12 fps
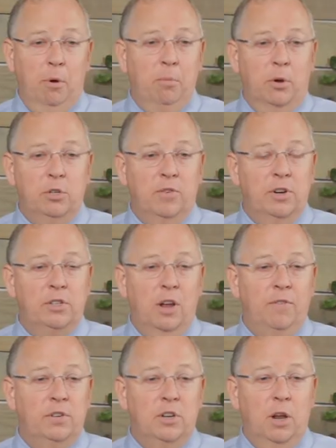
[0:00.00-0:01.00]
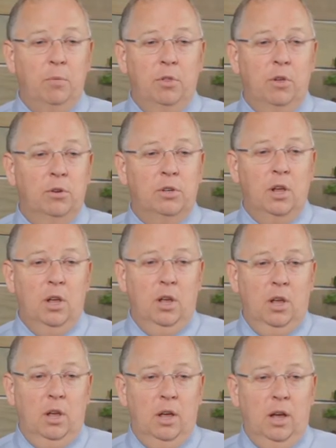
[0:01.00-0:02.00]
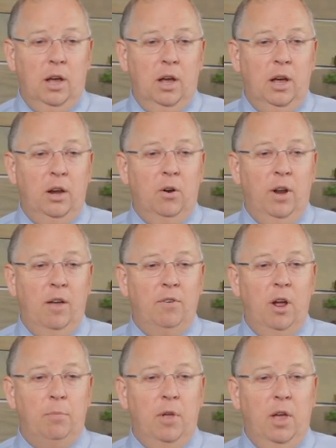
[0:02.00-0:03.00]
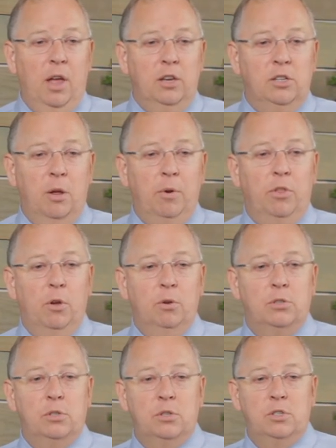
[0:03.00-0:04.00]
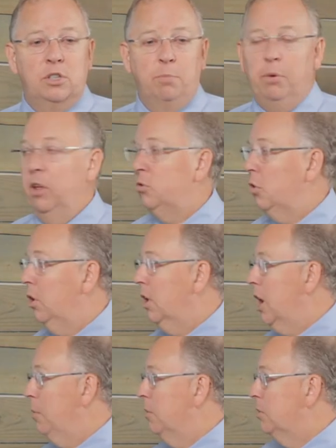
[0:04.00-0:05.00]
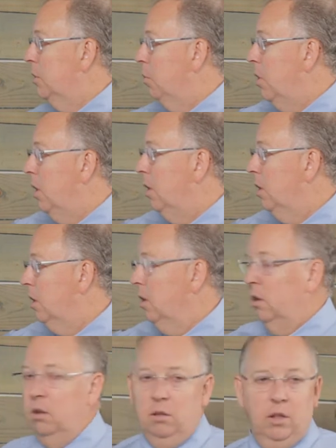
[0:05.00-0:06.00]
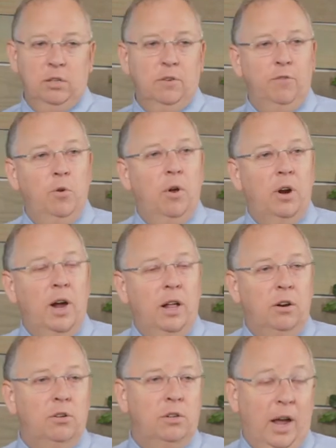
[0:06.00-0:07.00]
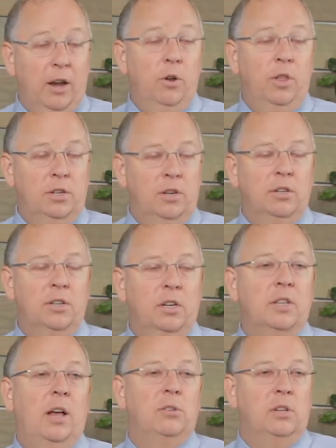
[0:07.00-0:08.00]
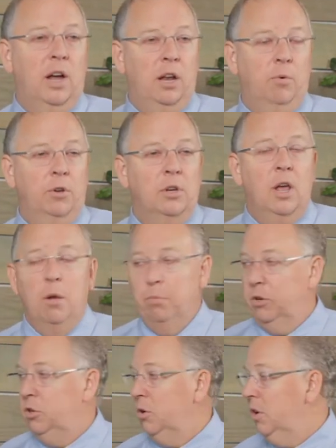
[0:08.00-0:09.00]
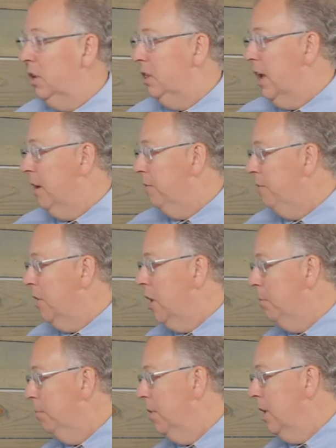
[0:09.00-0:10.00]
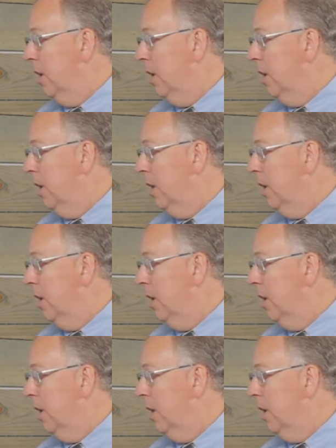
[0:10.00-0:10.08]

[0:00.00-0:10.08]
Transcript: But most of our stuff is done with those, I uh, don't have it up, is done with those simple intraoral cameras on the wall. That's a few hundred dollars. I know they sell $6,000 ones, but you can get that from